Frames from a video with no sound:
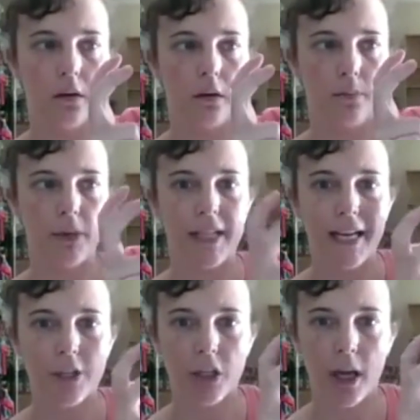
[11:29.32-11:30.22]

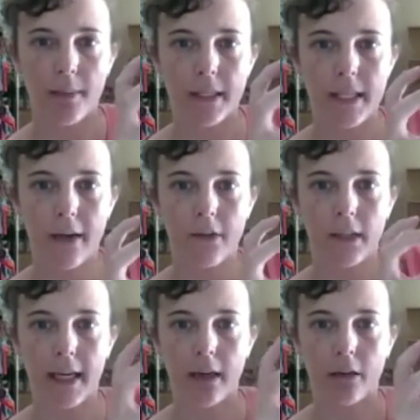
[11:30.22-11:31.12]
protection coming down the
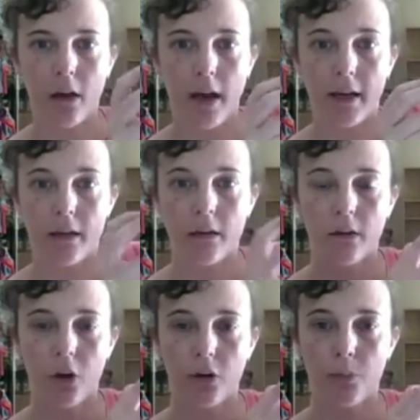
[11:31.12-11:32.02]
leg like
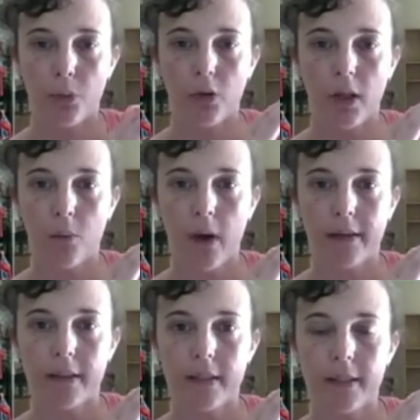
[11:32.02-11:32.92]
on the pull-up
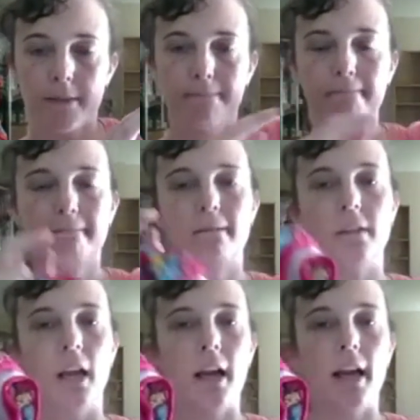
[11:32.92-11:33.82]
ones.
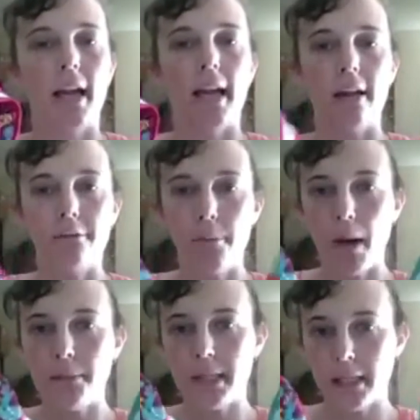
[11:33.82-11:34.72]
If
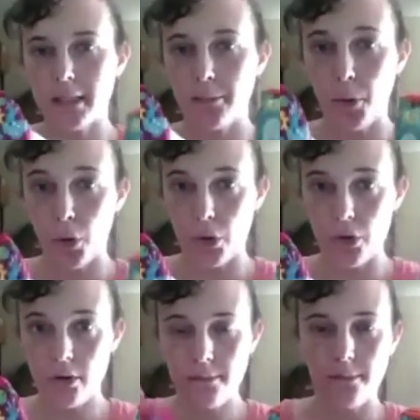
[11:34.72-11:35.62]
bub does a poo,
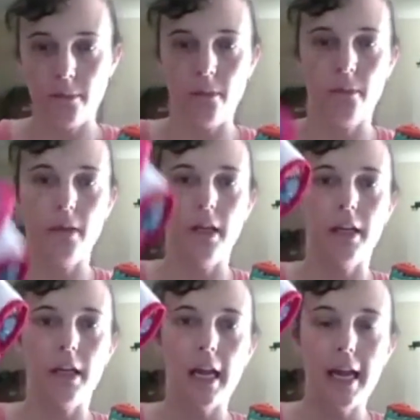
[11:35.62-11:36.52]

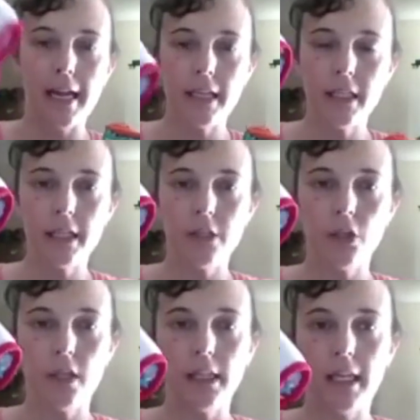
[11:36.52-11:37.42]
easier to
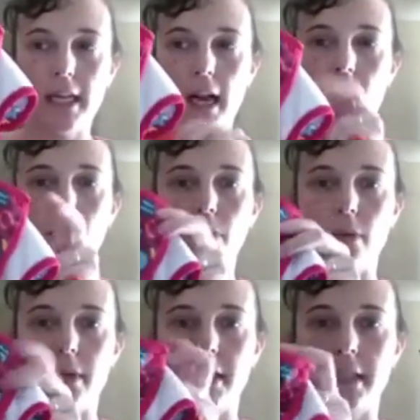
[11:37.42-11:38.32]
clean up
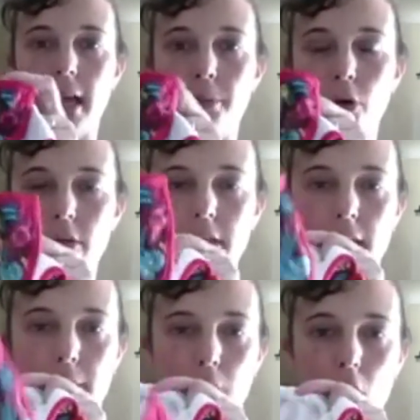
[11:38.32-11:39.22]
with a snap-on,
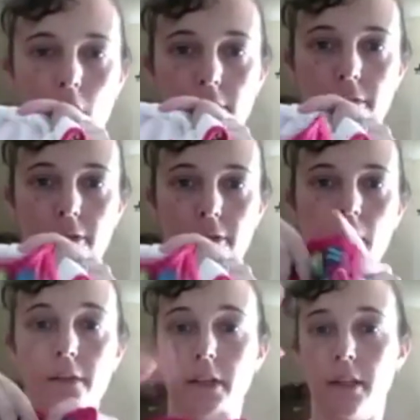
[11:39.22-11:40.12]
snap-off
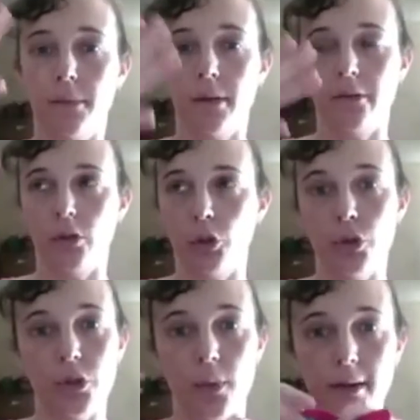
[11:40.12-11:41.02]
if it's a bit of a
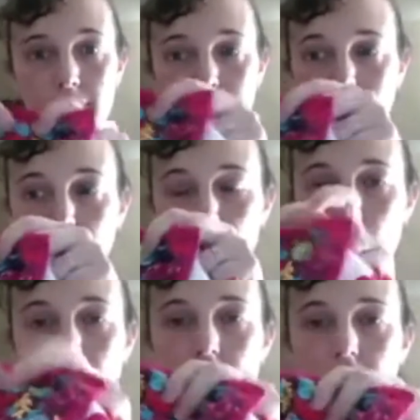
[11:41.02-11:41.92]
loose one, all
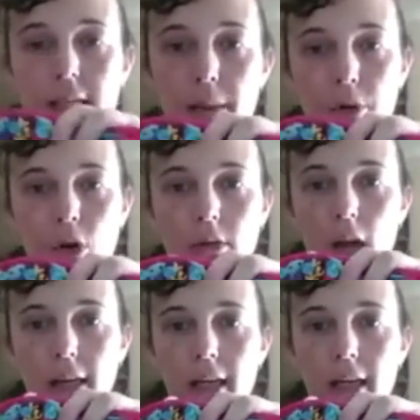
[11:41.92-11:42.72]
right? Because you snap it on like a